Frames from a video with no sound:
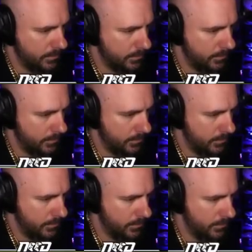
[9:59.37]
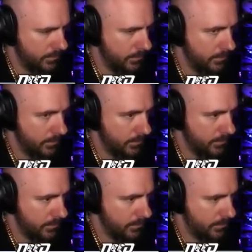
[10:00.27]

Nothing is said.